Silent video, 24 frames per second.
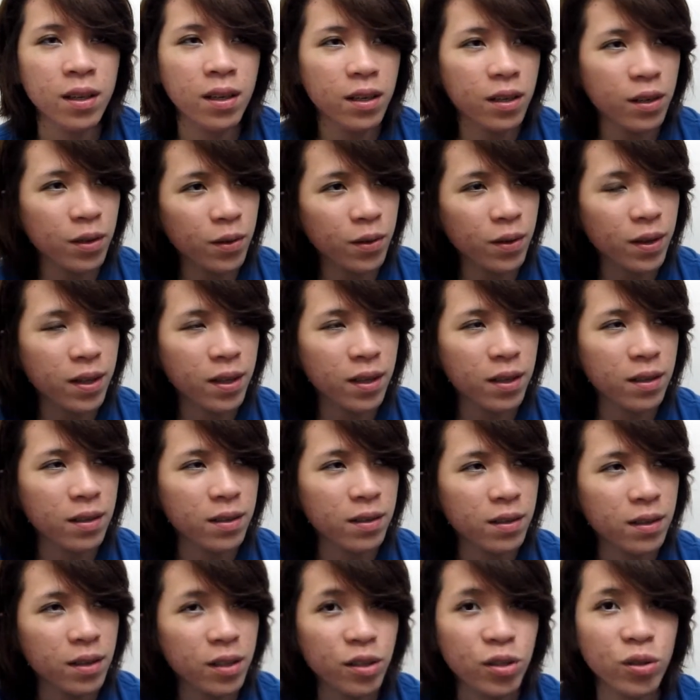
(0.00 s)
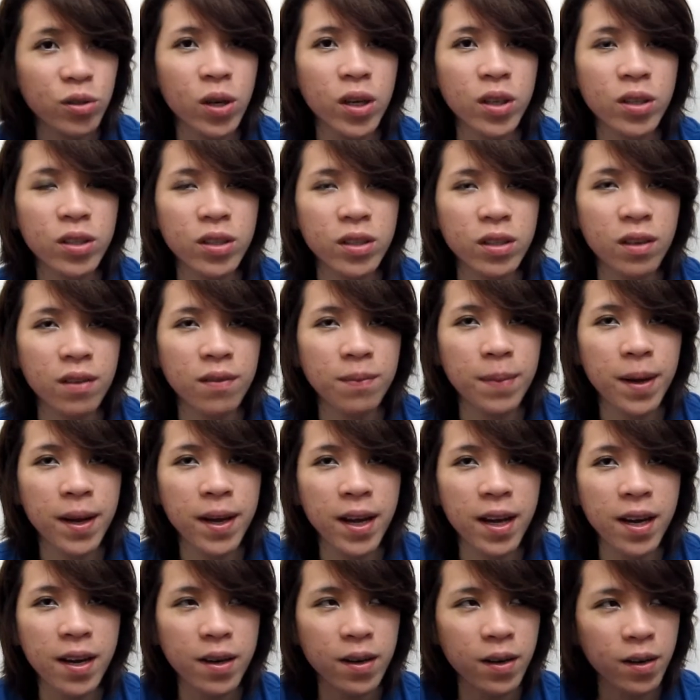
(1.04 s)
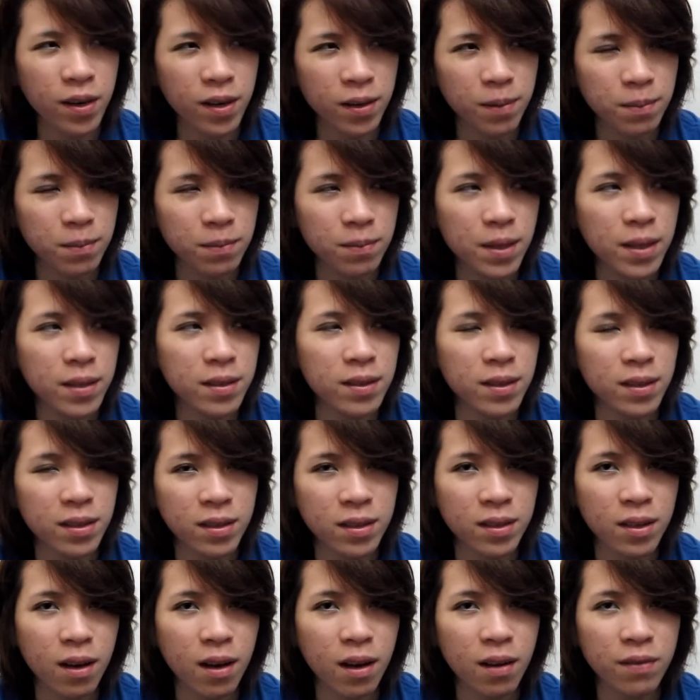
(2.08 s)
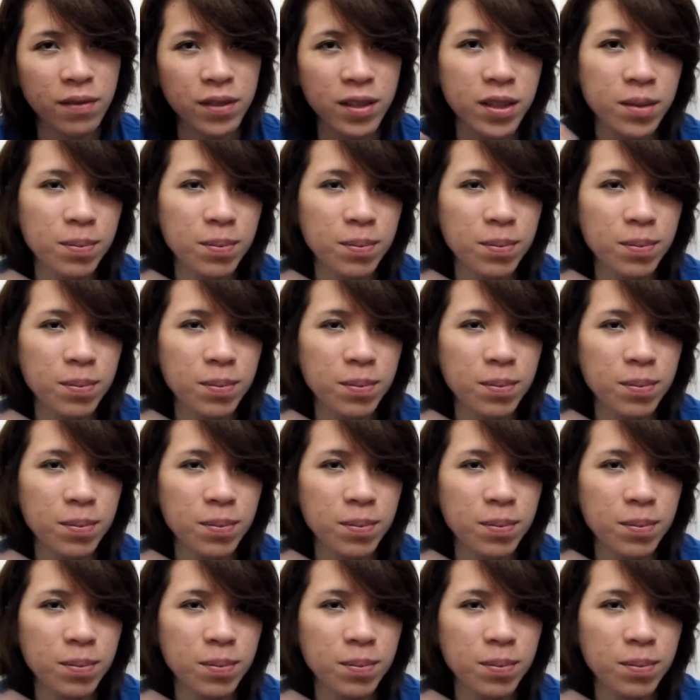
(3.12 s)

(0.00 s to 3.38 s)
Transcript: you know, the structure of my hair or makes it soft.